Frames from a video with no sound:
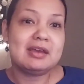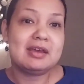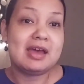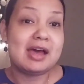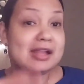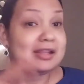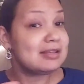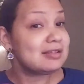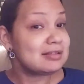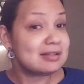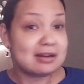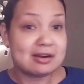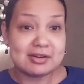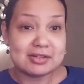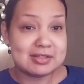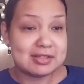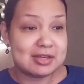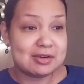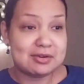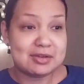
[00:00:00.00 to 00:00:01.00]
At least in our
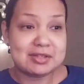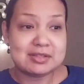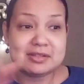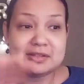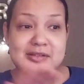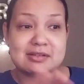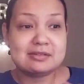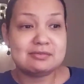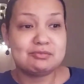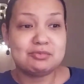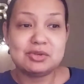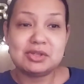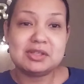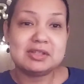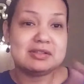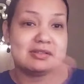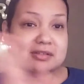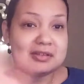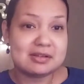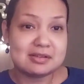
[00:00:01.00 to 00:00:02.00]
series, it really
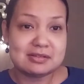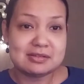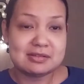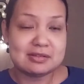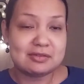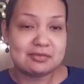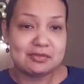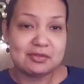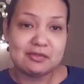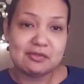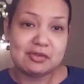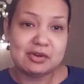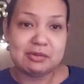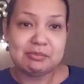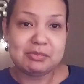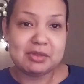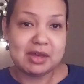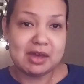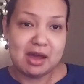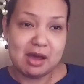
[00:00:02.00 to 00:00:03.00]
does differ
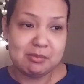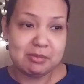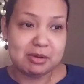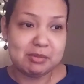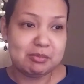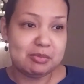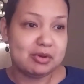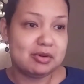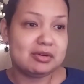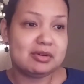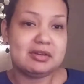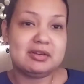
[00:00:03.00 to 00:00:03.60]
from the comic book.